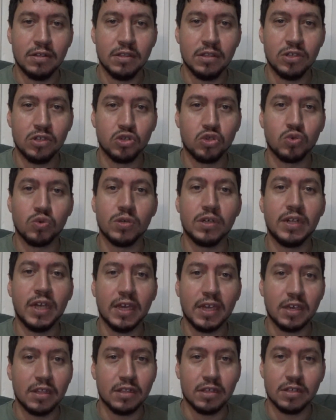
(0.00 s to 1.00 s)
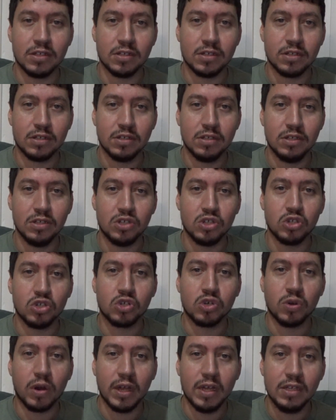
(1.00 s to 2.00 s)
This is ridiculous. This is
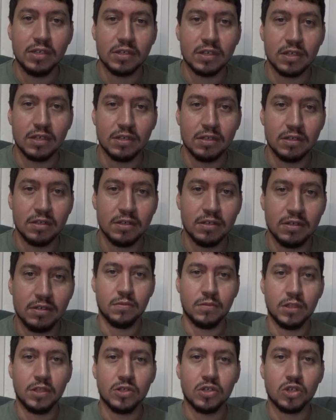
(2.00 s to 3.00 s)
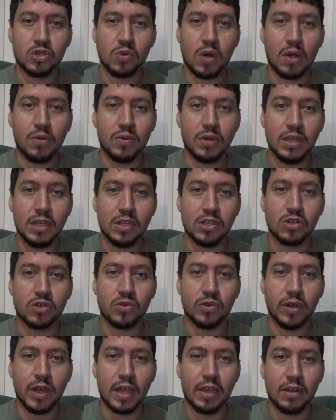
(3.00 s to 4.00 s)
crazy. This is why we need to
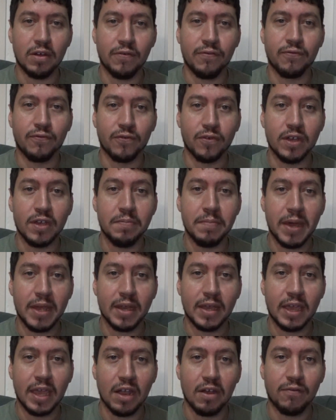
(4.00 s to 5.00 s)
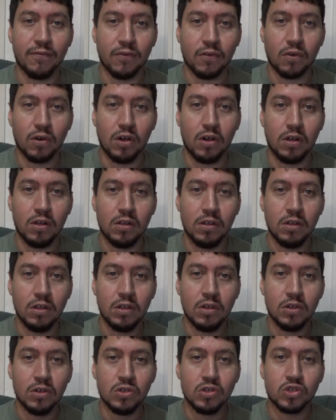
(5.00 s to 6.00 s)
create a free Medicare for all,
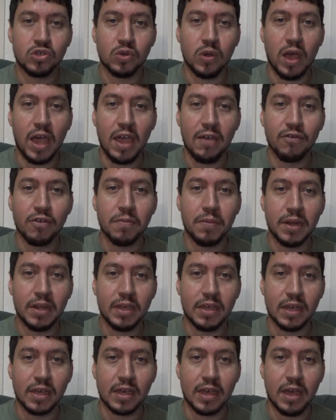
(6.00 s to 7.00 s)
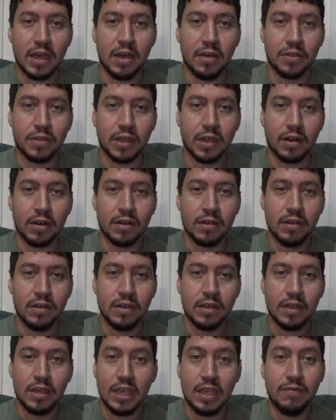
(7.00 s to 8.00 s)
so everybody can get health care,
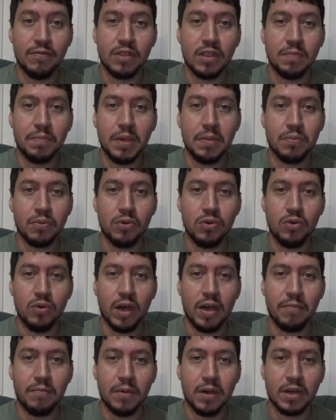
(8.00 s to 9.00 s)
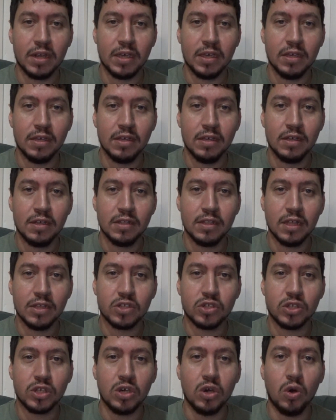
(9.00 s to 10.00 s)
even the people who have money.
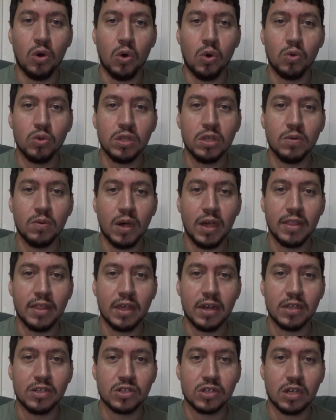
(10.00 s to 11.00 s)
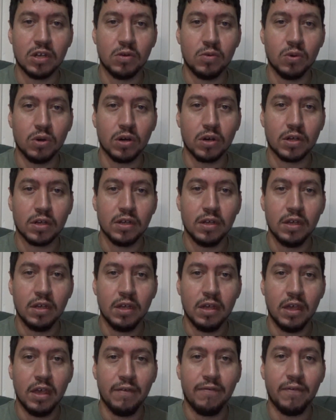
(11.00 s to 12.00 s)
That's the only way that it's going to work.
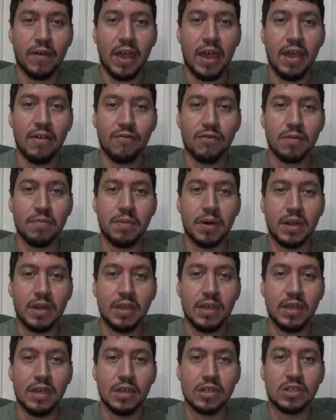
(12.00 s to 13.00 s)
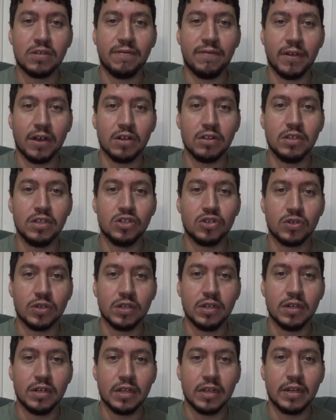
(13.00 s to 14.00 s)
If everybody is fairly
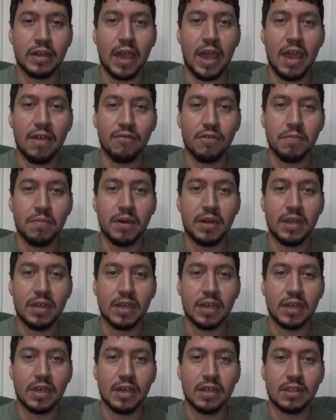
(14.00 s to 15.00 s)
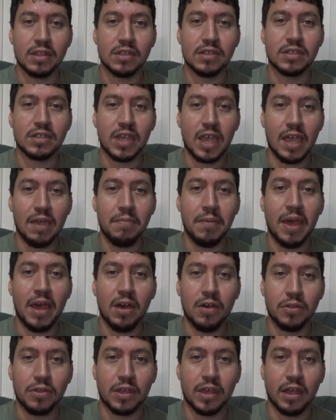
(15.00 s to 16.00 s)
treated and everybody can get the same
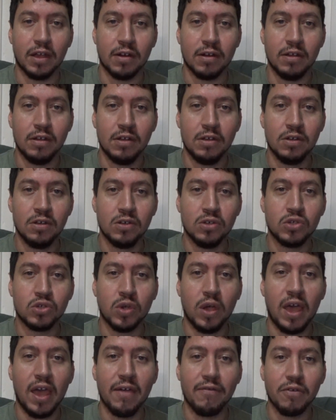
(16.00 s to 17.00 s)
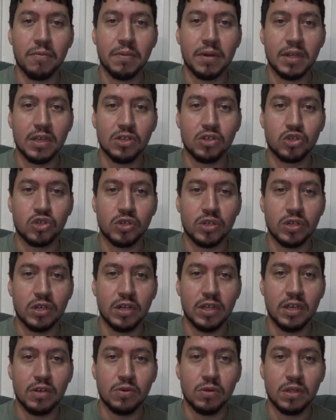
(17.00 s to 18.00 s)
health care, so everybody is treated
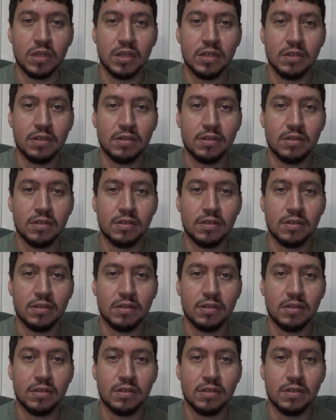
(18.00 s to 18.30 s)
equally.